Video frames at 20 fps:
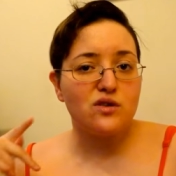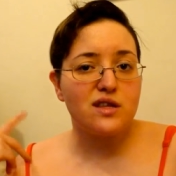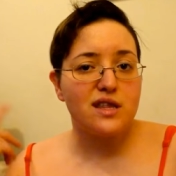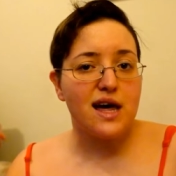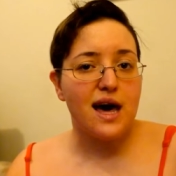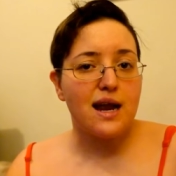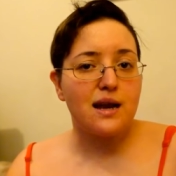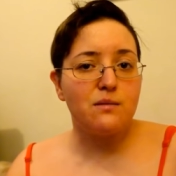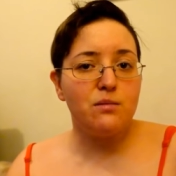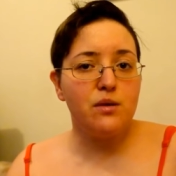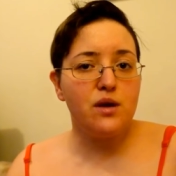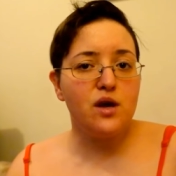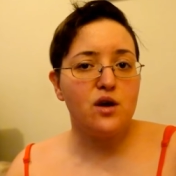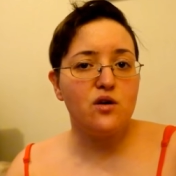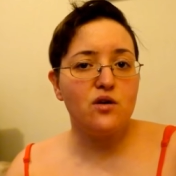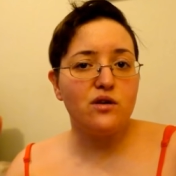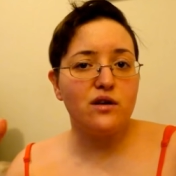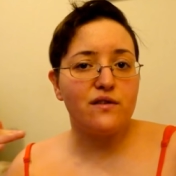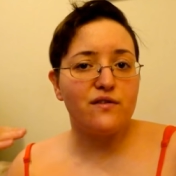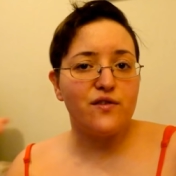that
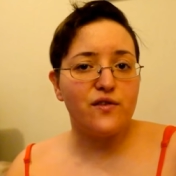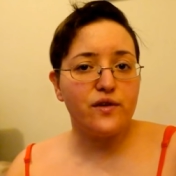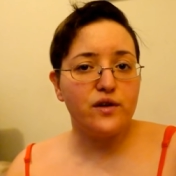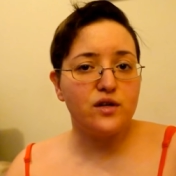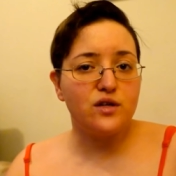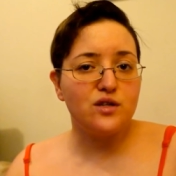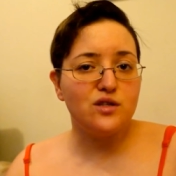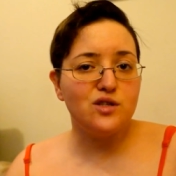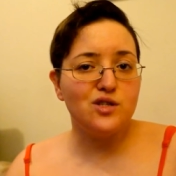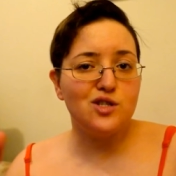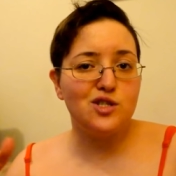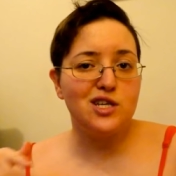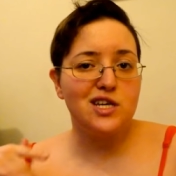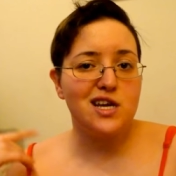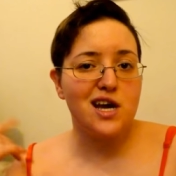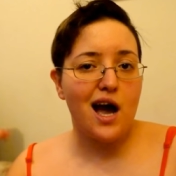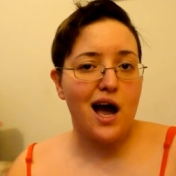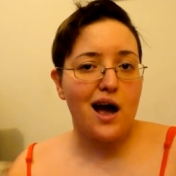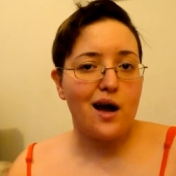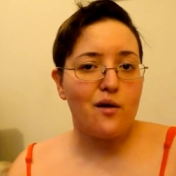beautiful
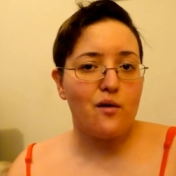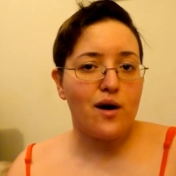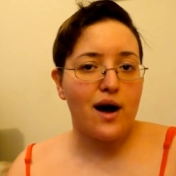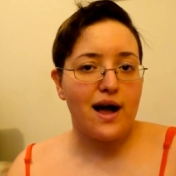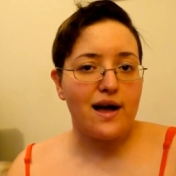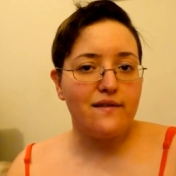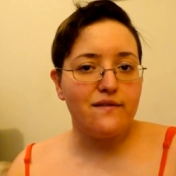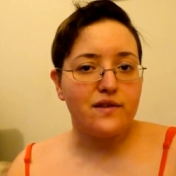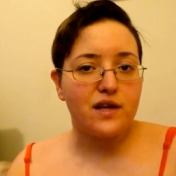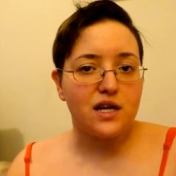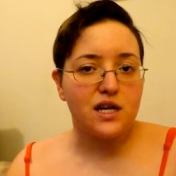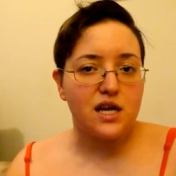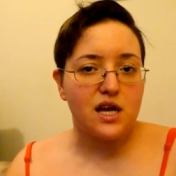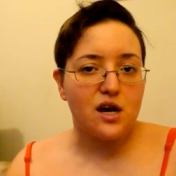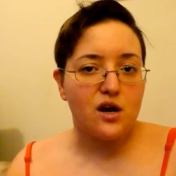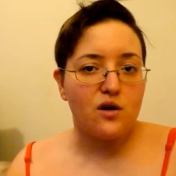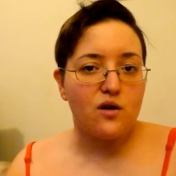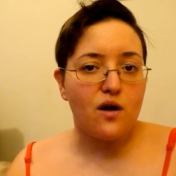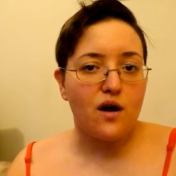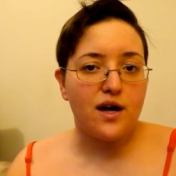DIY video